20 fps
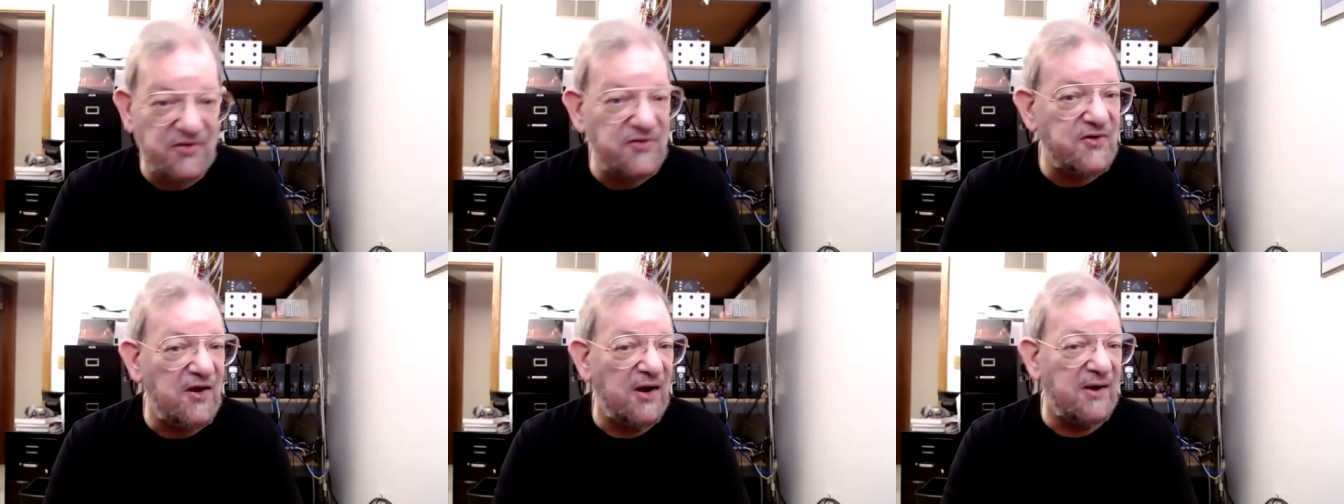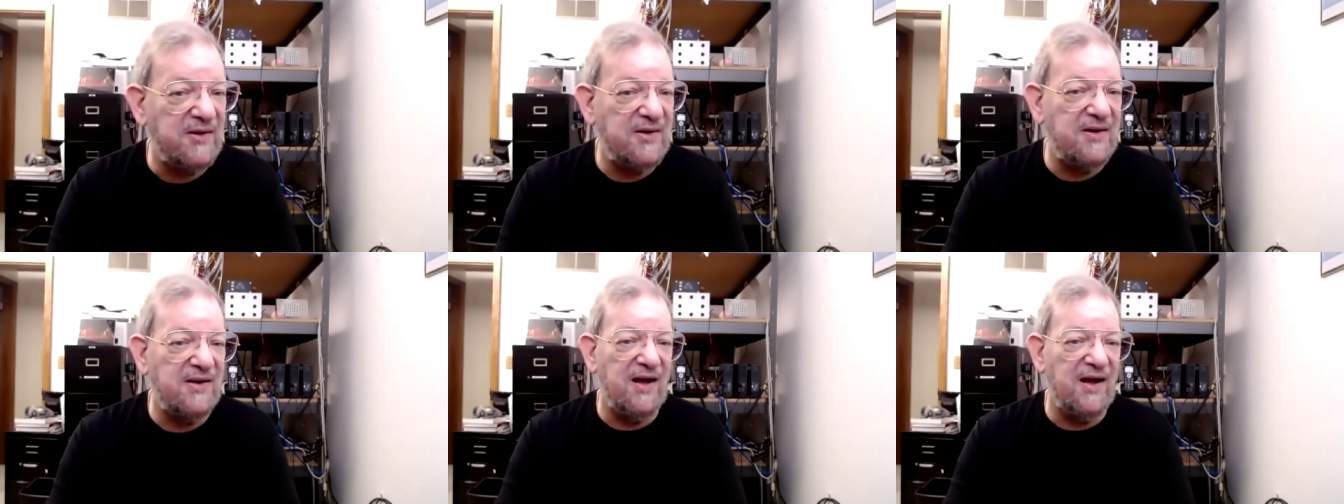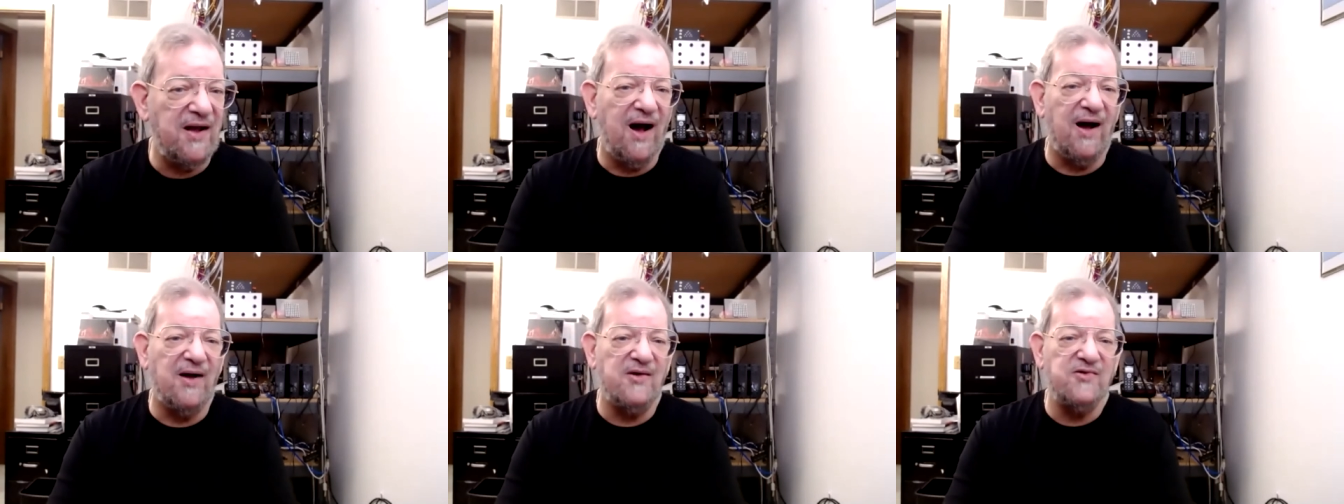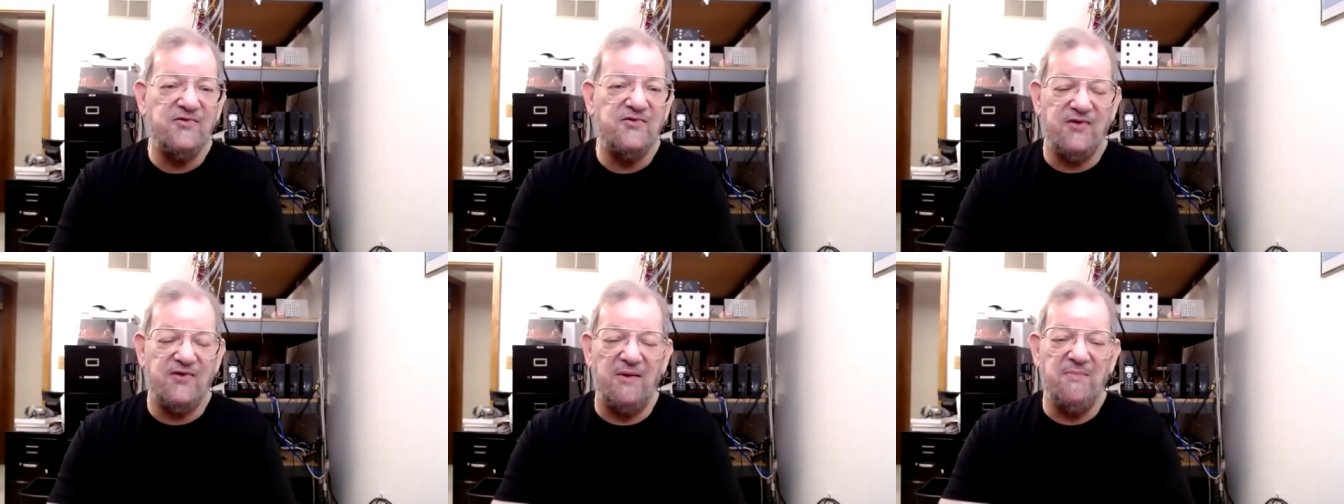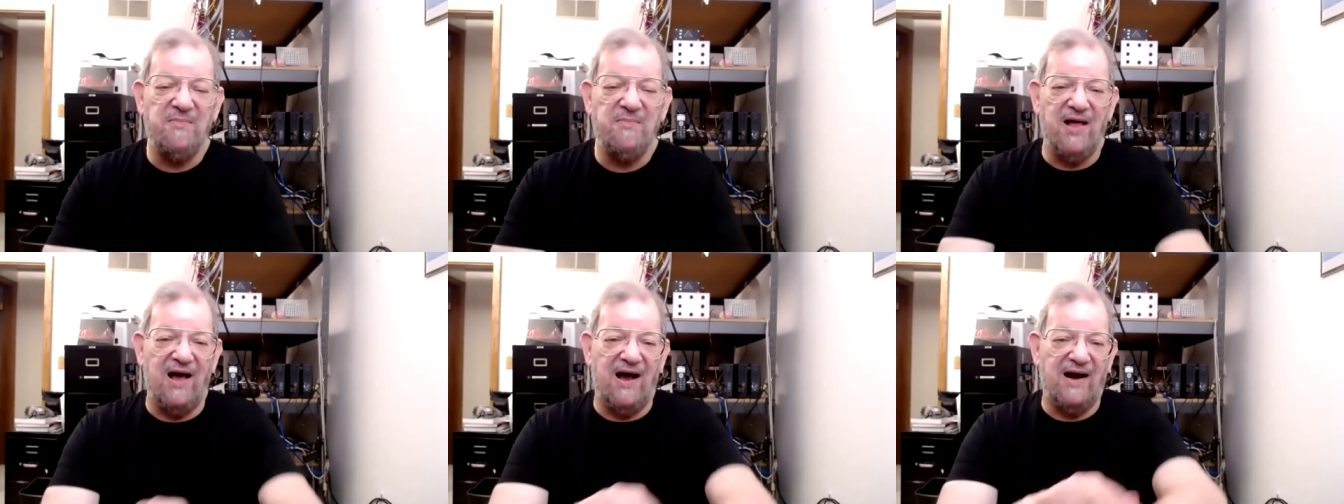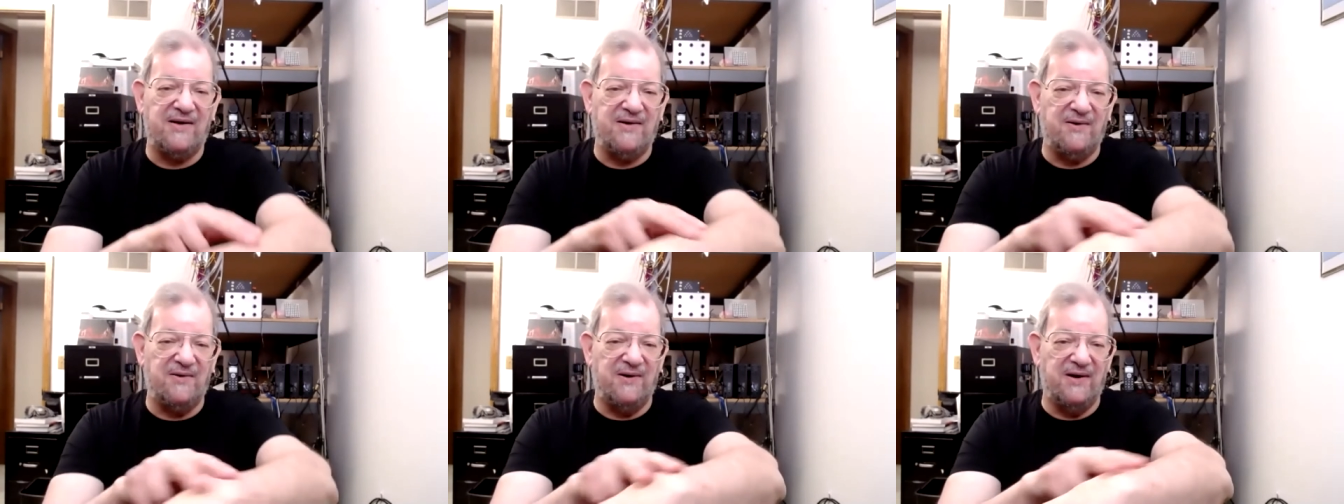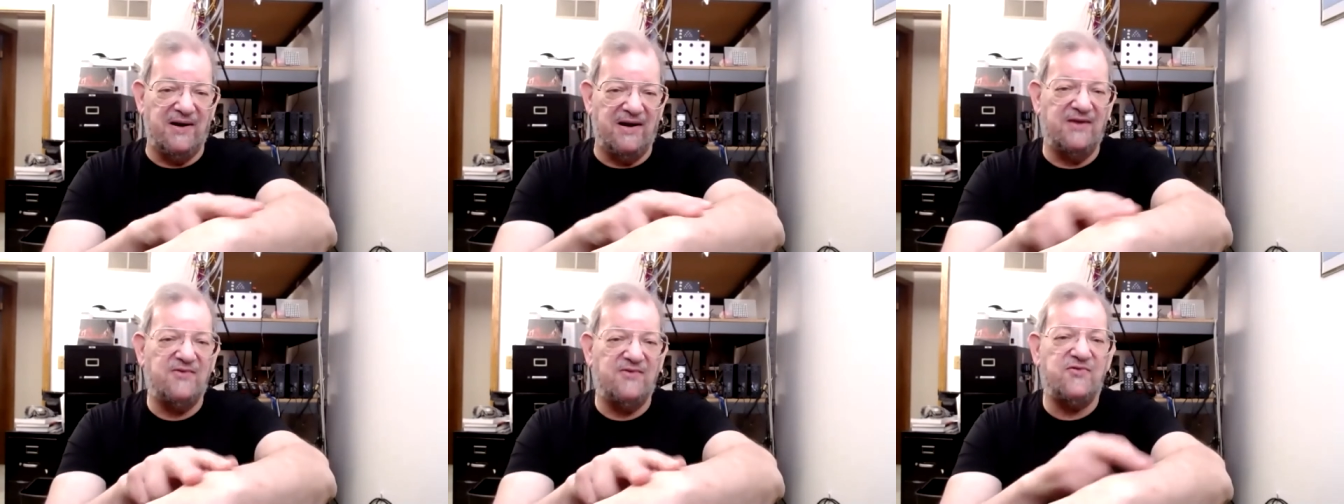sun uh, sun
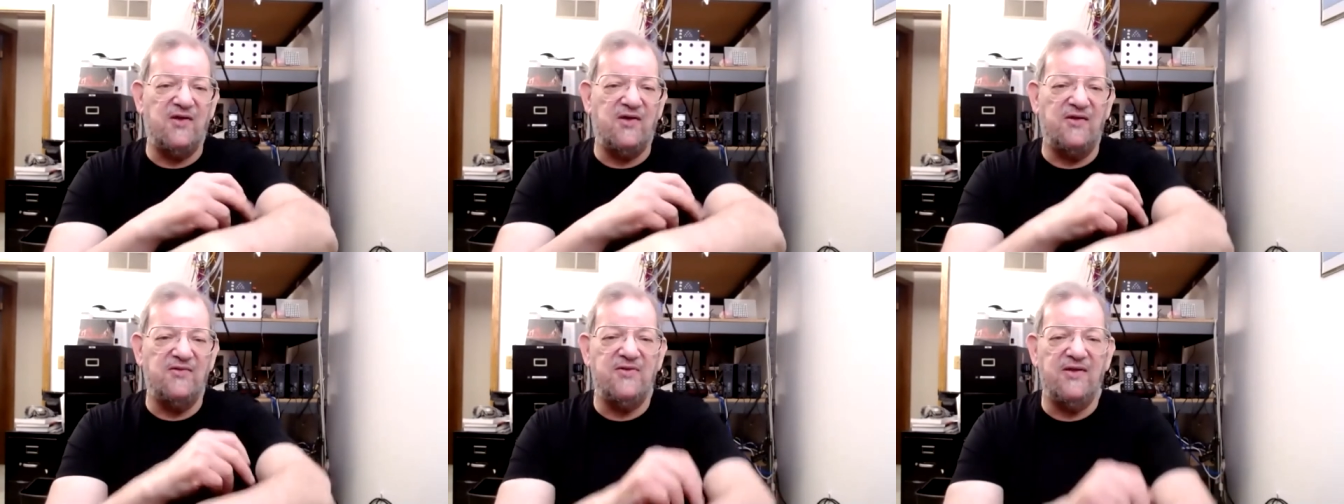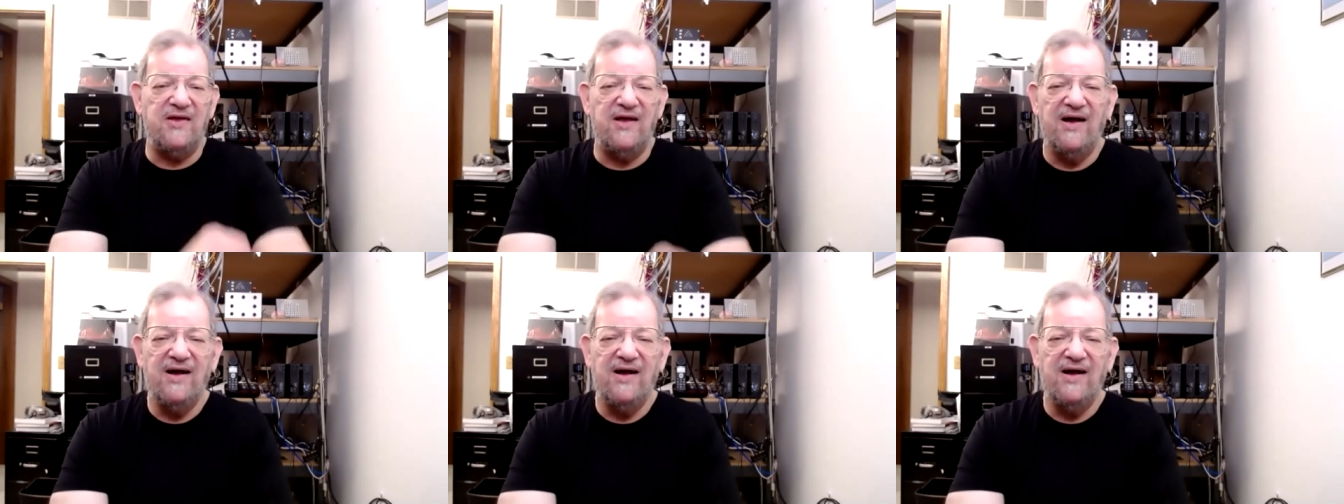blocker in it, sun,